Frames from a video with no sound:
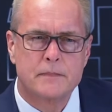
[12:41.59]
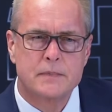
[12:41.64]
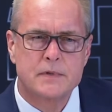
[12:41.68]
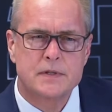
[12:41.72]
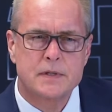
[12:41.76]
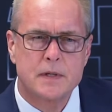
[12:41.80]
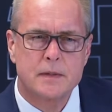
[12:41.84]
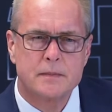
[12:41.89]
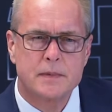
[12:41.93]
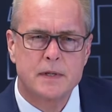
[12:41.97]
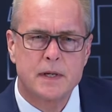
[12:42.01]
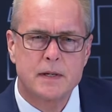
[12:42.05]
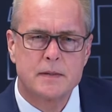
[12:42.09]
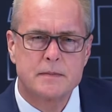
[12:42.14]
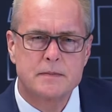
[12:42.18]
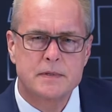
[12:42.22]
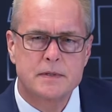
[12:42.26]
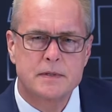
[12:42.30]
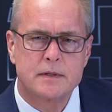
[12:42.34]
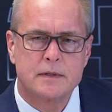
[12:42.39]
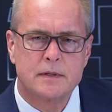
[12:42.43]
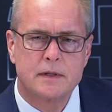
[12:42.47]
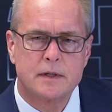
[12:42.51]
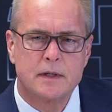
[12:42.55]

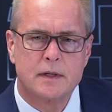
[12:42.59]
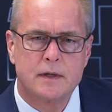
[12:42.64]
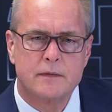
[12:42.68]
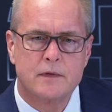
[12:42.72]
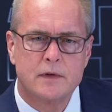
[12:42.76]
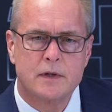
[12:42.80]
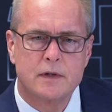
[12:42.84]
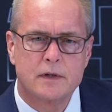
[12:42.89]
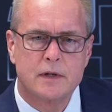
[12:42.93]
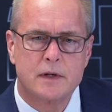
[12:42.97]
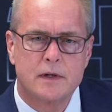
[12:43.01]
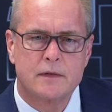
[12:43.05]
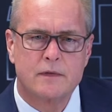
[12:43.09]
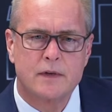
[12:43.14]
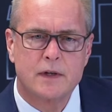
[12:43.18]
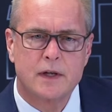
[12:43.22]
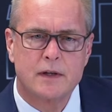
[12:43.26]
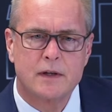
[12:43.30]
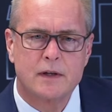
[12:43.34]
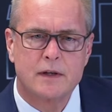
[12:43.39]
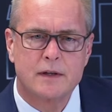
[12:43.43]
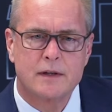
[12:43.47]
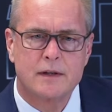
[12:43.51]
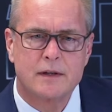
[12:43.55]
sometimes if
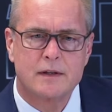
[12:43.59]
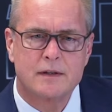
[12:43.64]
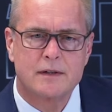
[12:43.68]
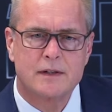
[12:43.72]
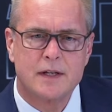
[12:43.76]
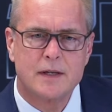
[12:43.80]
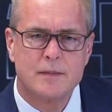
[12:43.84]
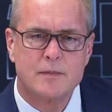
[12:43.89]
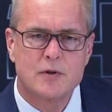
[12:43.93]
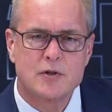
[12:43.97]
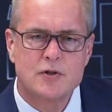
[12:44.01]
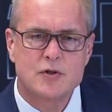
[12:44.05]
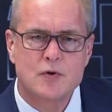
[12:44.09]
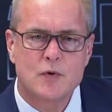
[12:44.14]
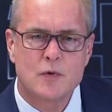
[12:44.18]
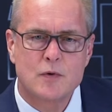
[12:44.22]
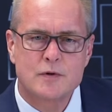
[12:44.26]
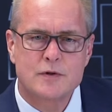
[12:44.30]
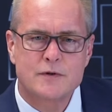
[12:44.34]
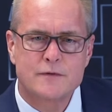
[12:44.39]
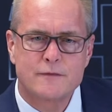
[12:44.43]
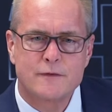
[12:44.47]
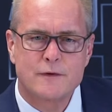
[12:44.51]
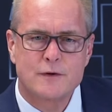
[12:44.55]
the team that
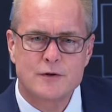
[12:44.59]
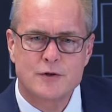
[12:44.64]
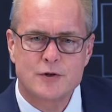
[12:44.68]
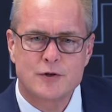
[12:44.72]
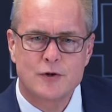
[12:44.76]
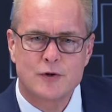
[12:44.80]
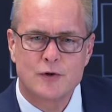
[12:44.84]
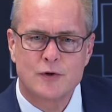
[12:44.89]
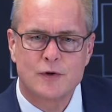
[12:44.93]
scores first